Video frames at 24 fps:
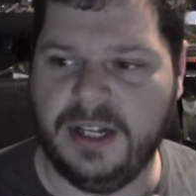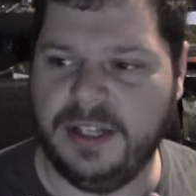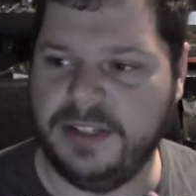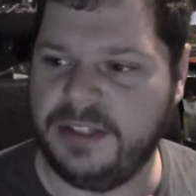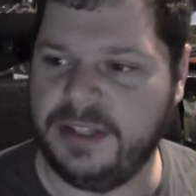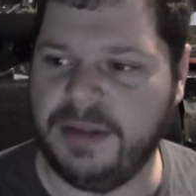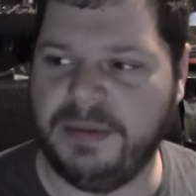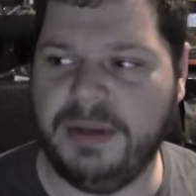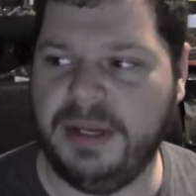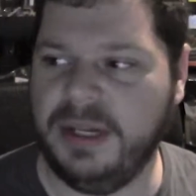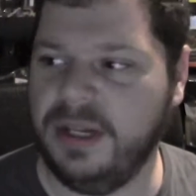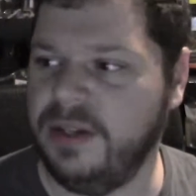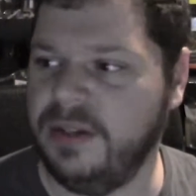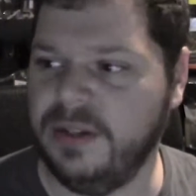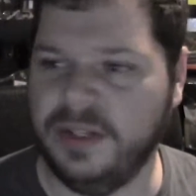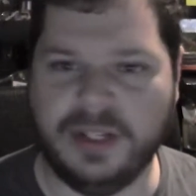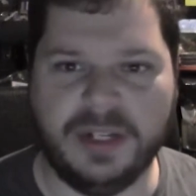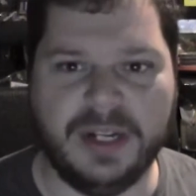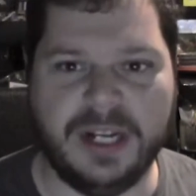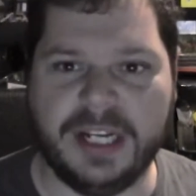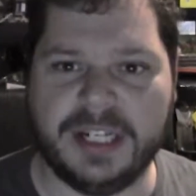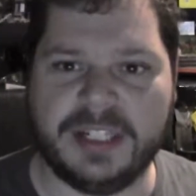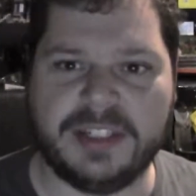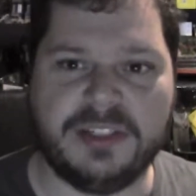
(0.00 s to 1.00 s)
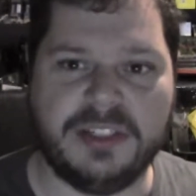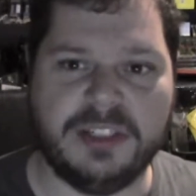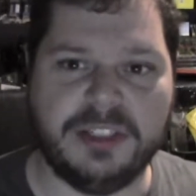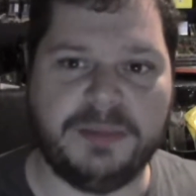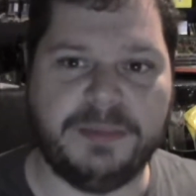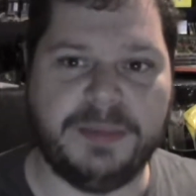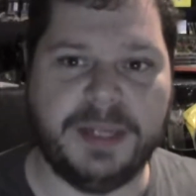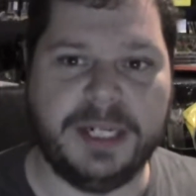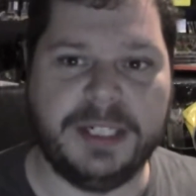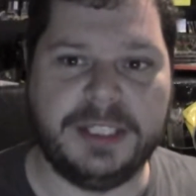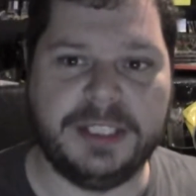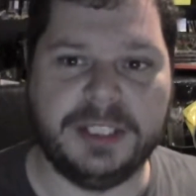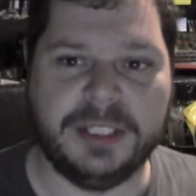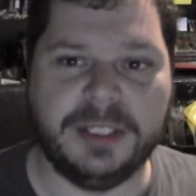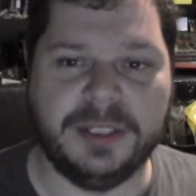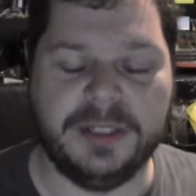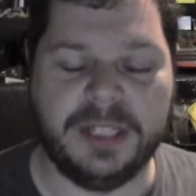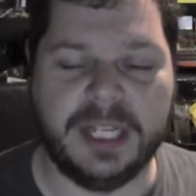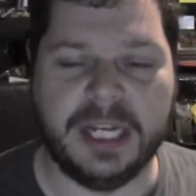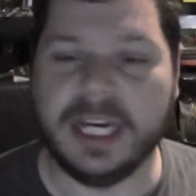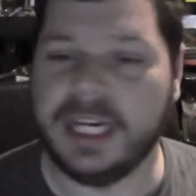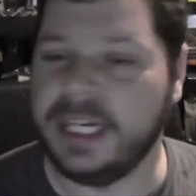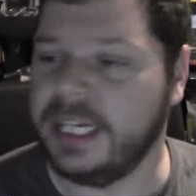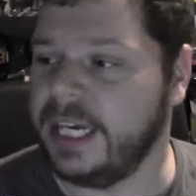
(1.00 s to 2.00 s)
something a little extra special
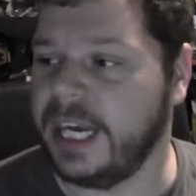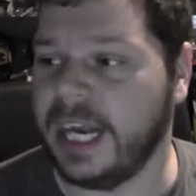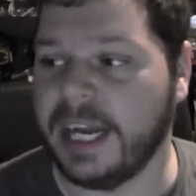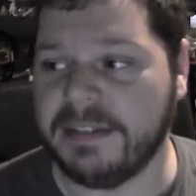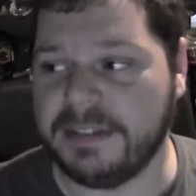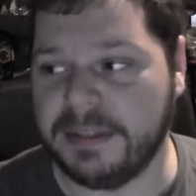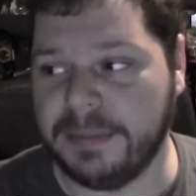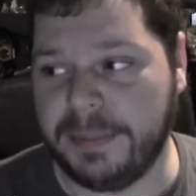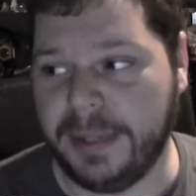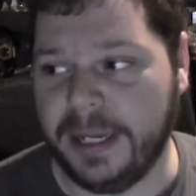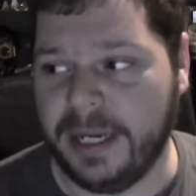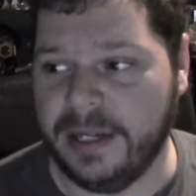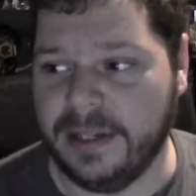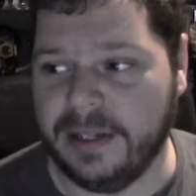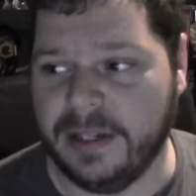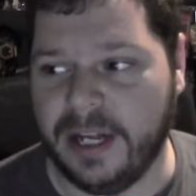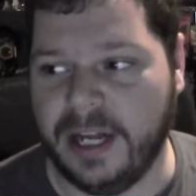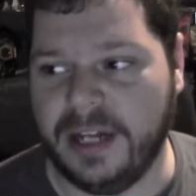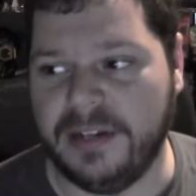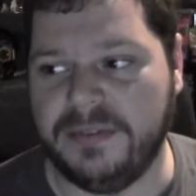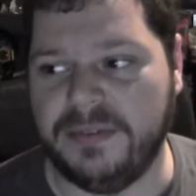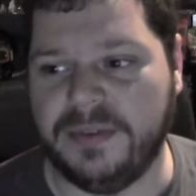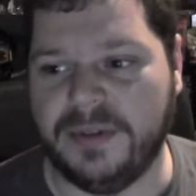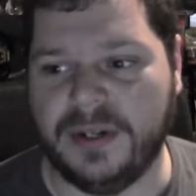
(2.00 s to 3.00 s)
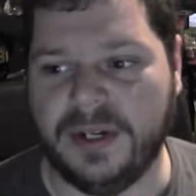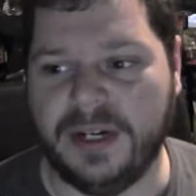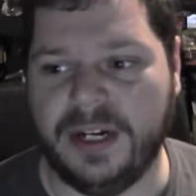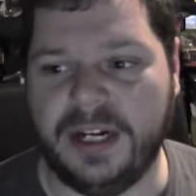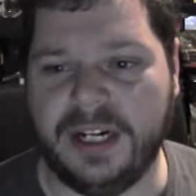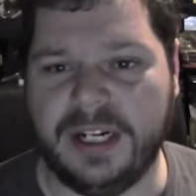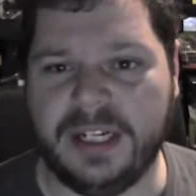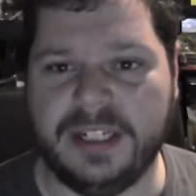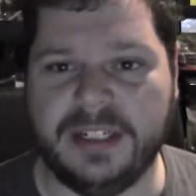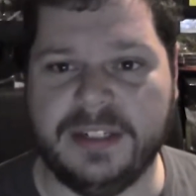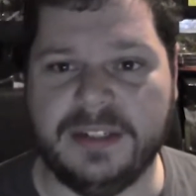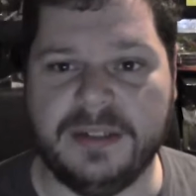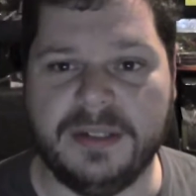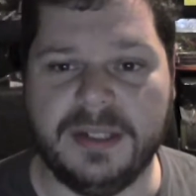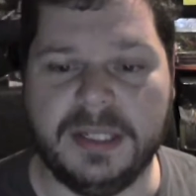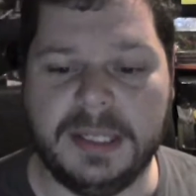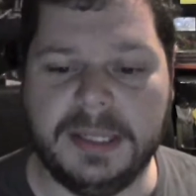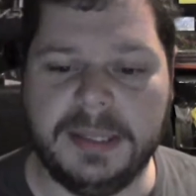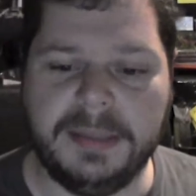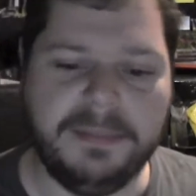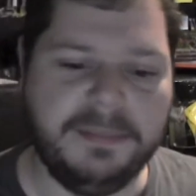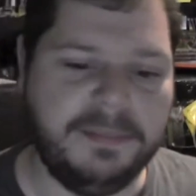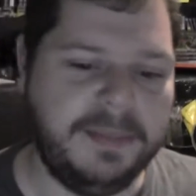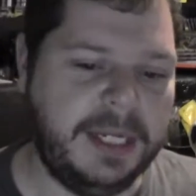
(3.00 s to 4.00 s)
that I didn't have to pay a lot for, and
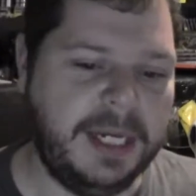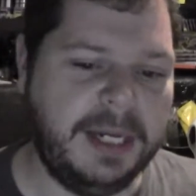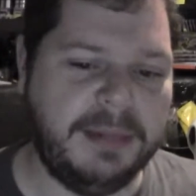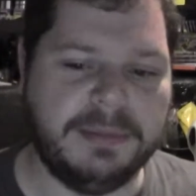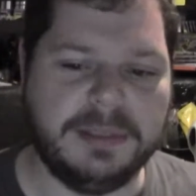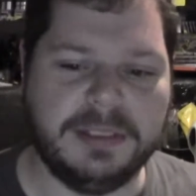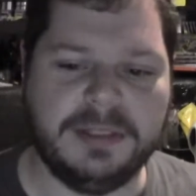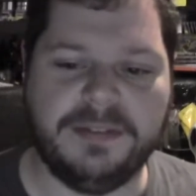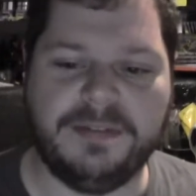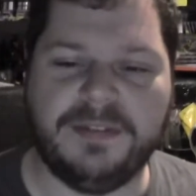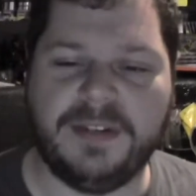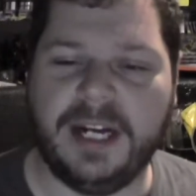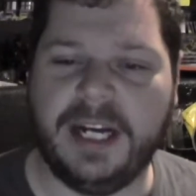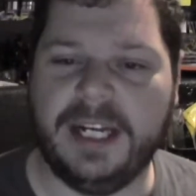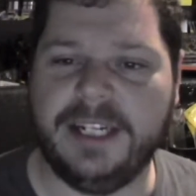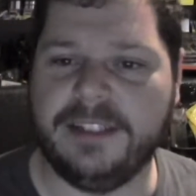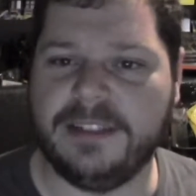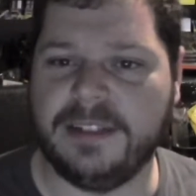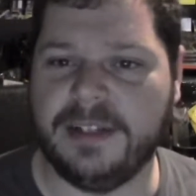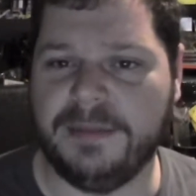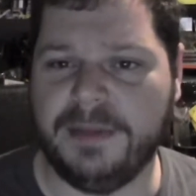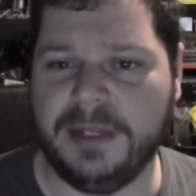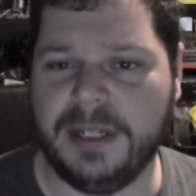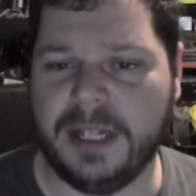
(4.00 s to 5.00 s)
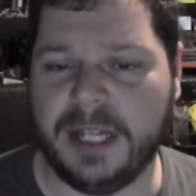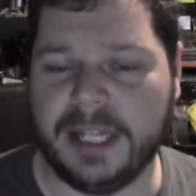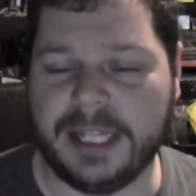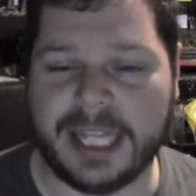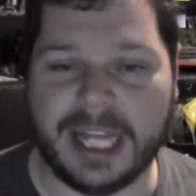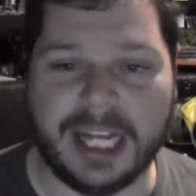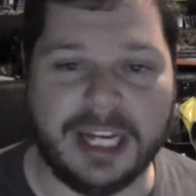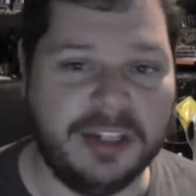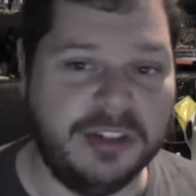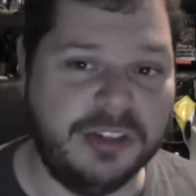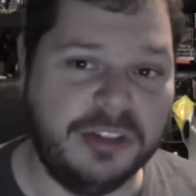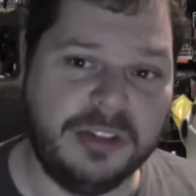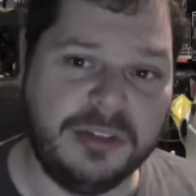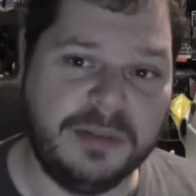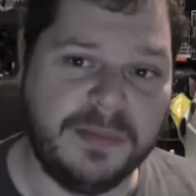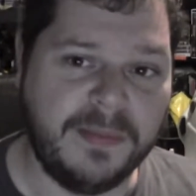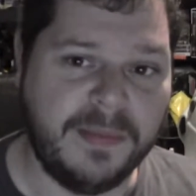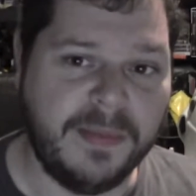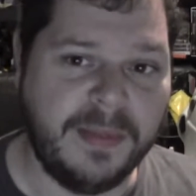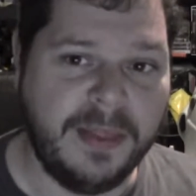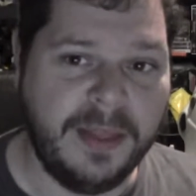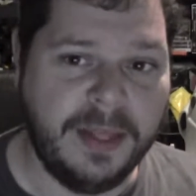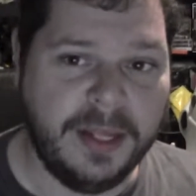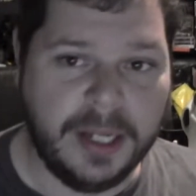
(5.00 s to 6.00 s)
being able to find something like that is
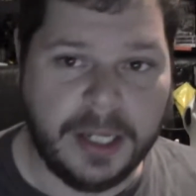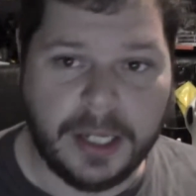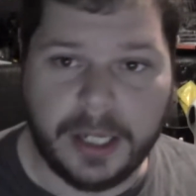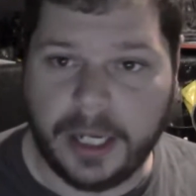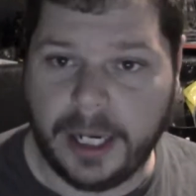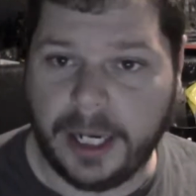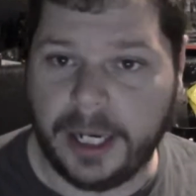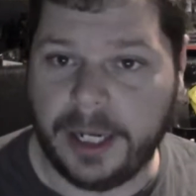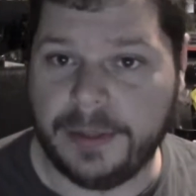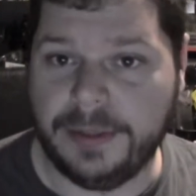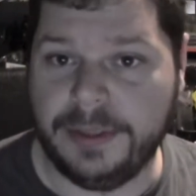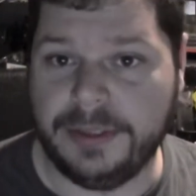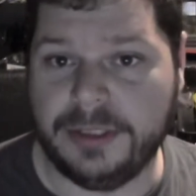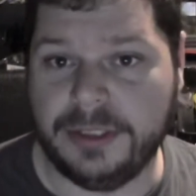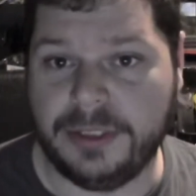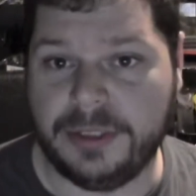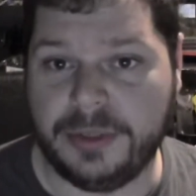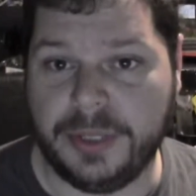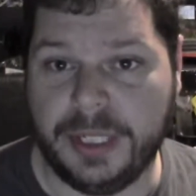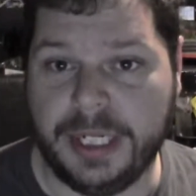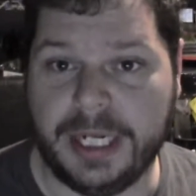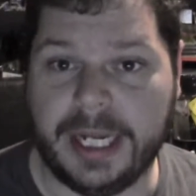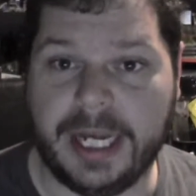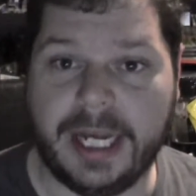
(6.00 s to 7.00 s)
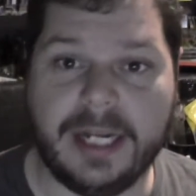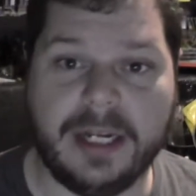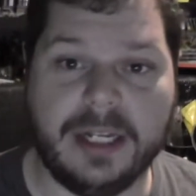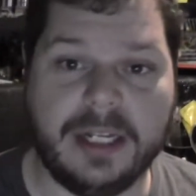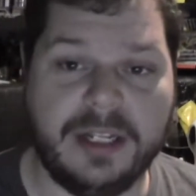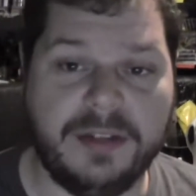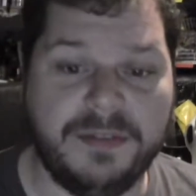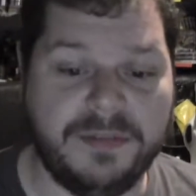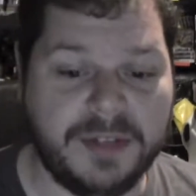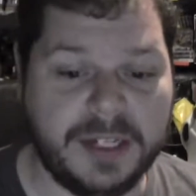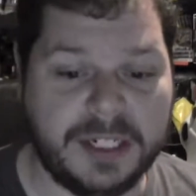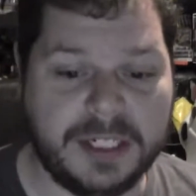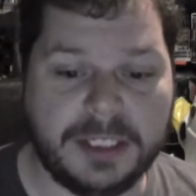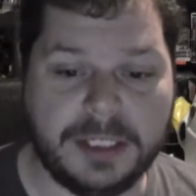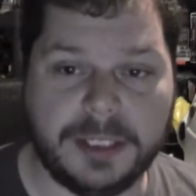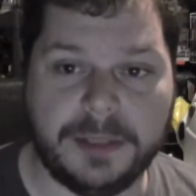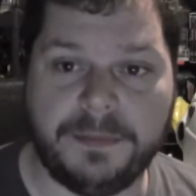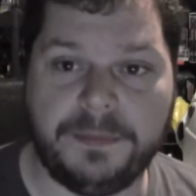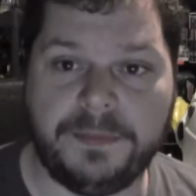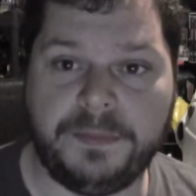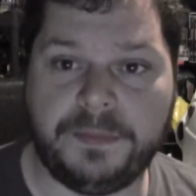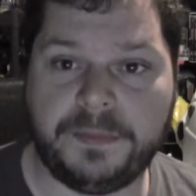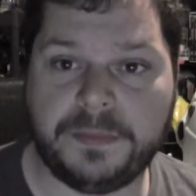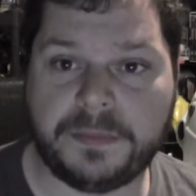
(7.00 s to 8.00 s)
always a treat at a convention.